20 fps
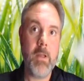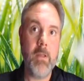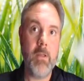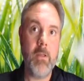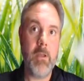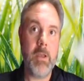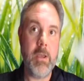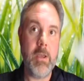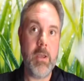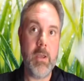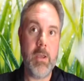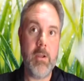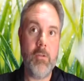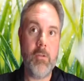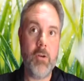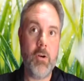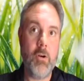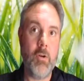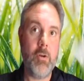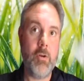the
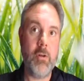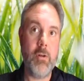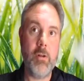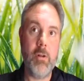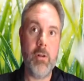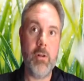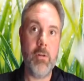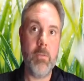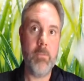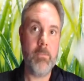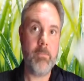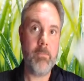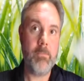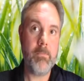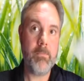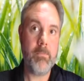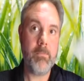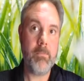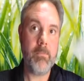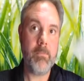total,
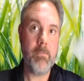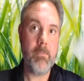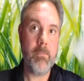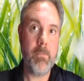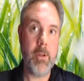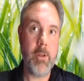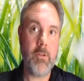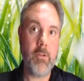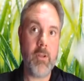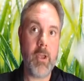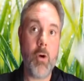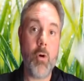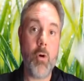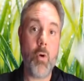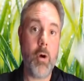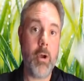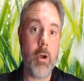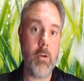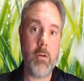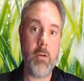let's say,
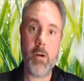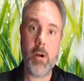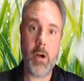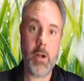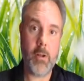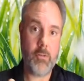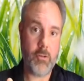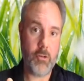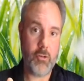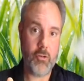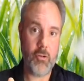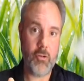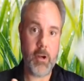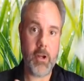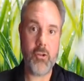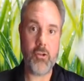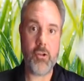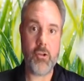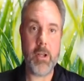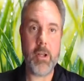oil
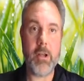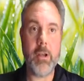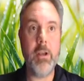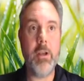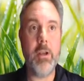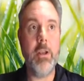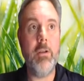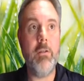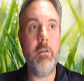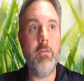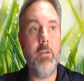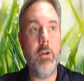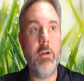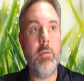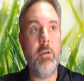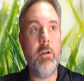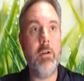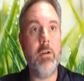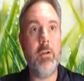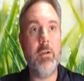concentration, if we
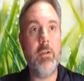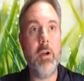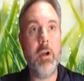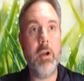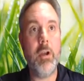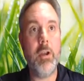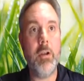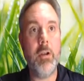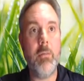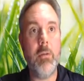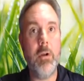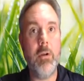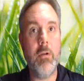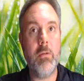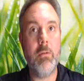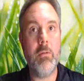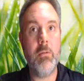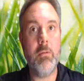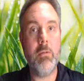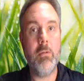were talking
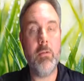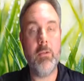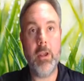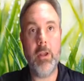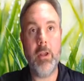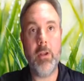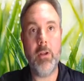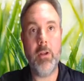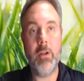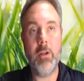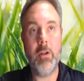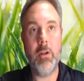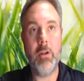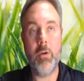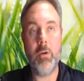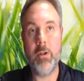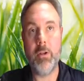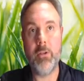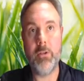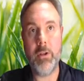about, say, an
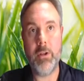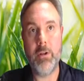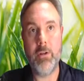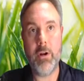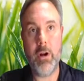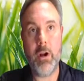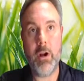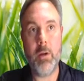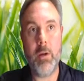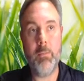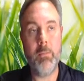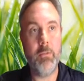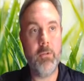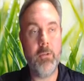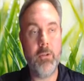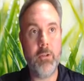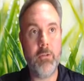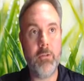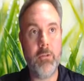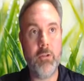oilseed crop
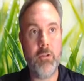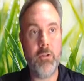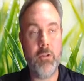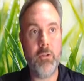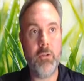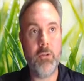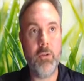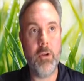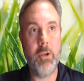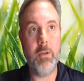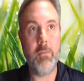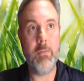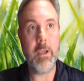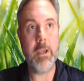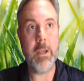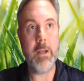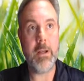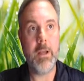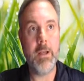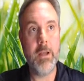such as
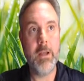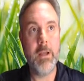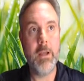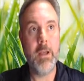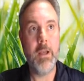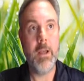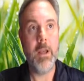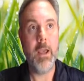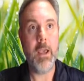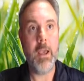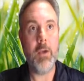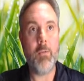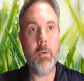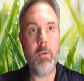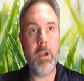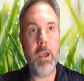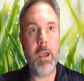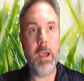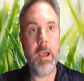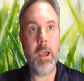soybean, and
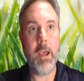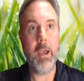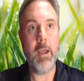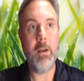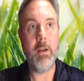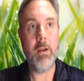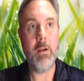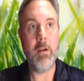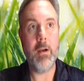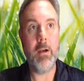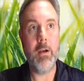we had